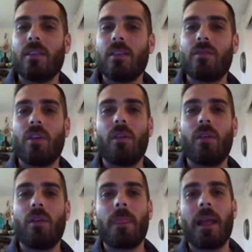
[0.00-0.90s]

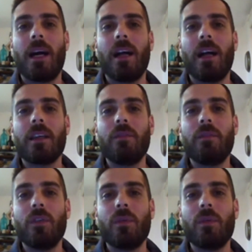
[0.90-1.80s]
So I'll give
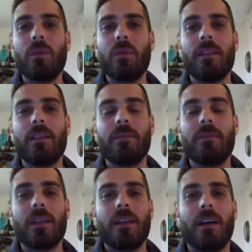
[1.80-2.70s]
you a
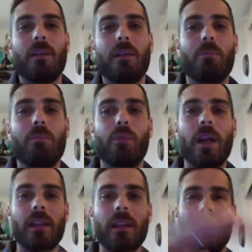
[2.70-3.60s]

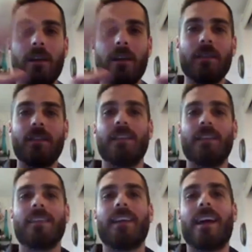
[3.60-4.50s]
umbrella
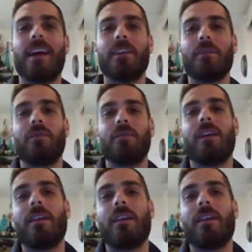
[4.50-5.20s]
kind of